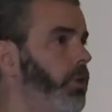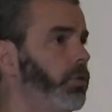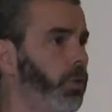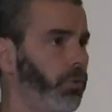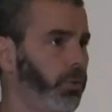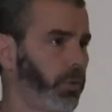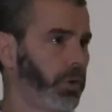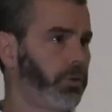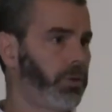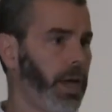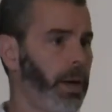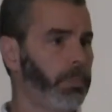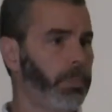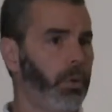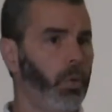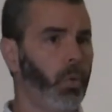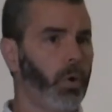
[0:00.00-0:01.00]
So for
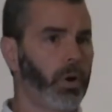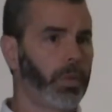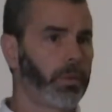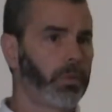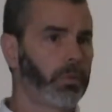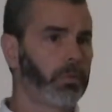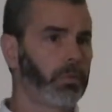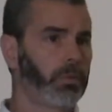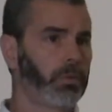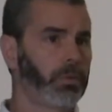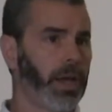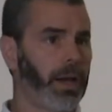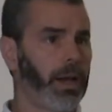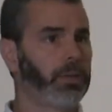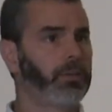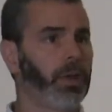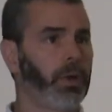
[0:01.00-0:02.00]
example, one of the
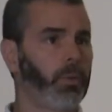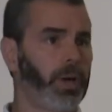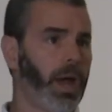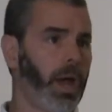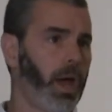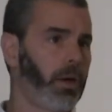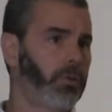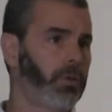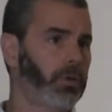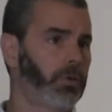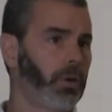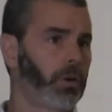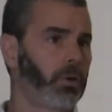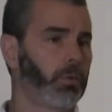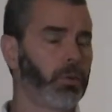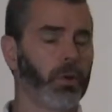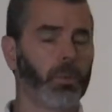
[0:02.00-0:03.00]
tenets that we have as
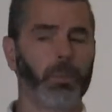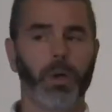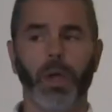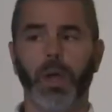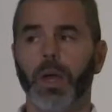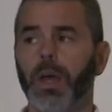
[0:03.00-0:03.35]
our group